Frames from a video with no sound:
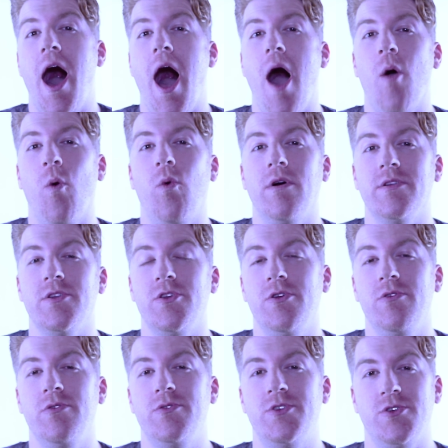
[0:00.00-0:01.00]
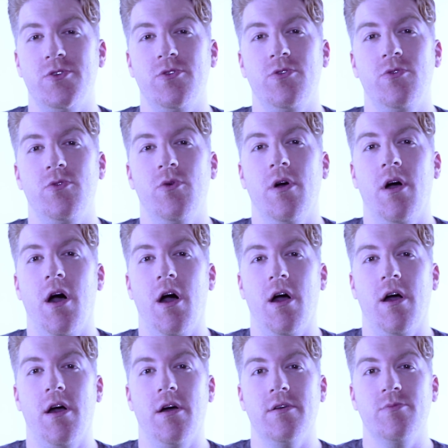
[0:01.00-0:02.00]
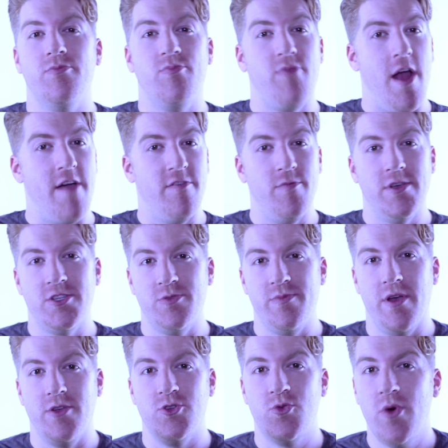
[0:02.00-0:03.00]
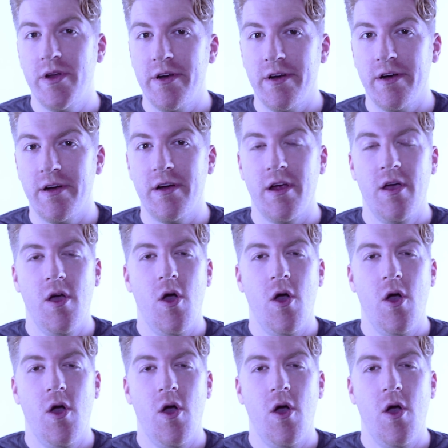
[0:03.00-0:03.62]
I want you to uh, private message me on Twitter,